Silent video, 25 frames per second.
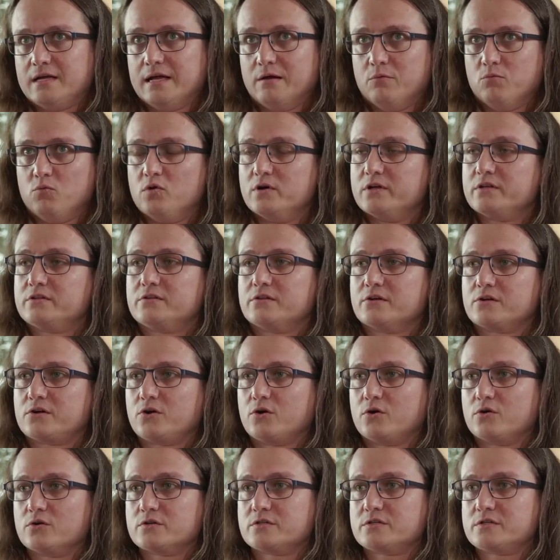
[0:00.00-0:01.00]
and with the
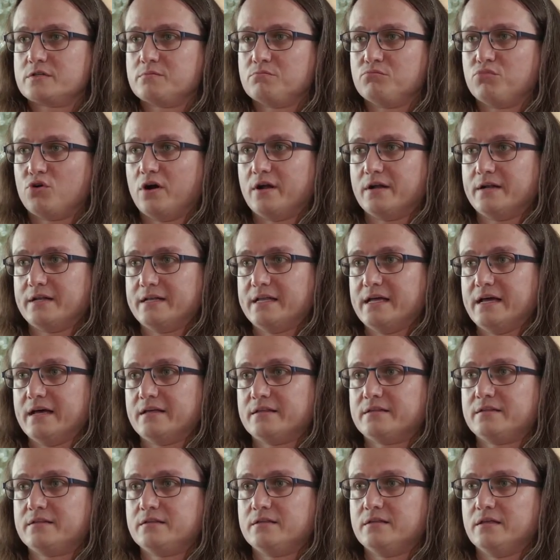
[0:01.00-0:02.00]
curse brought
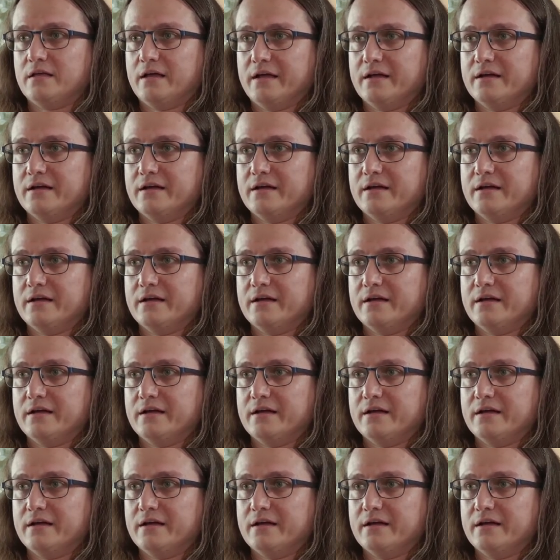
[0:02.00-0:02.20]
death.